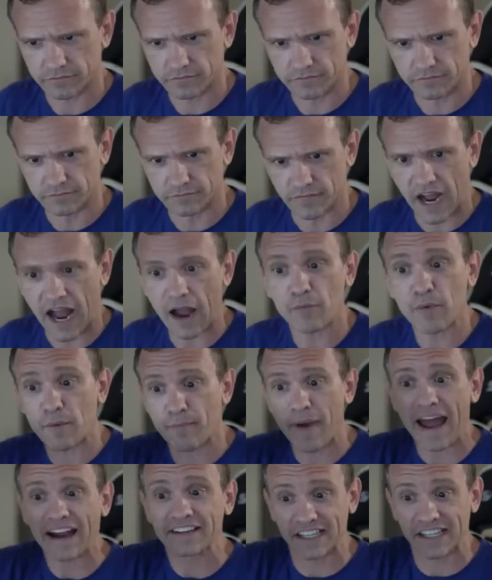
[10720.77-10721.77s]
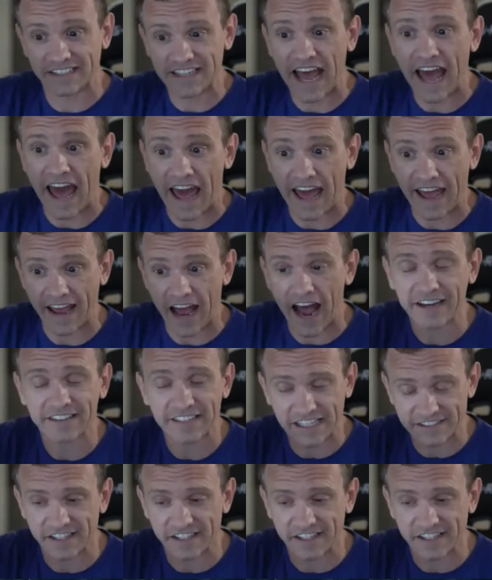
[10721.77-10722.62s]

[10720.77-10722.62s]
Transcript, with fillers: Oh, okay. I'm back today. I tested